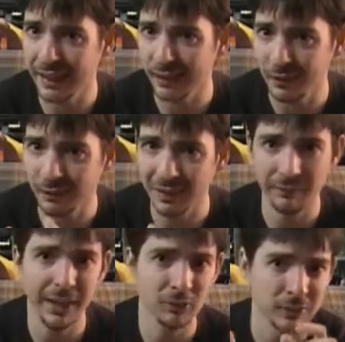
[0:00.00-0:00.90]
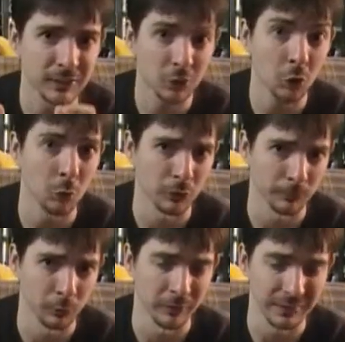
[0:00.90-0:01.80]
on live action Star Wars
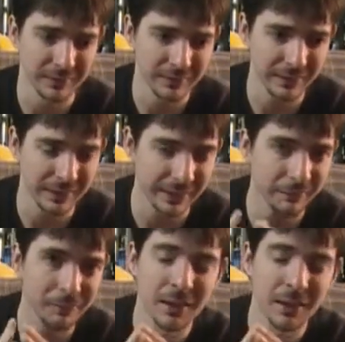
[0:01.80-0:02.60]
movies it,